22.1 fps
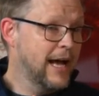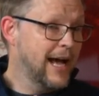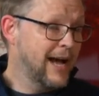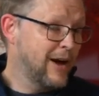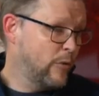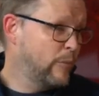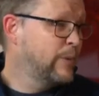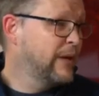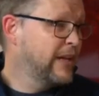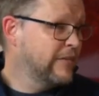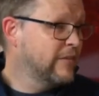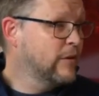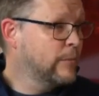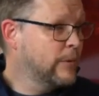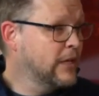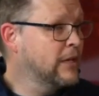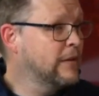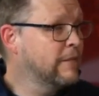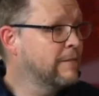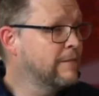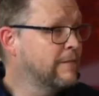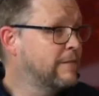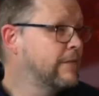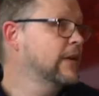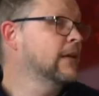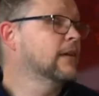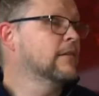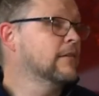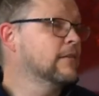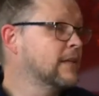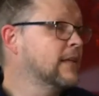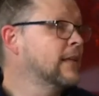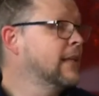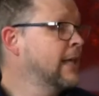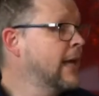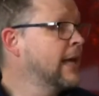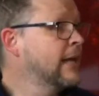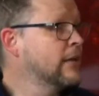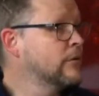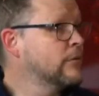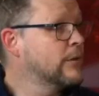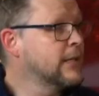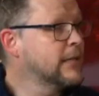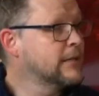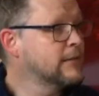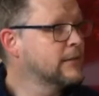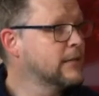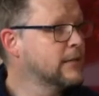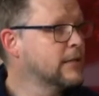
how PvP feels in the end, right?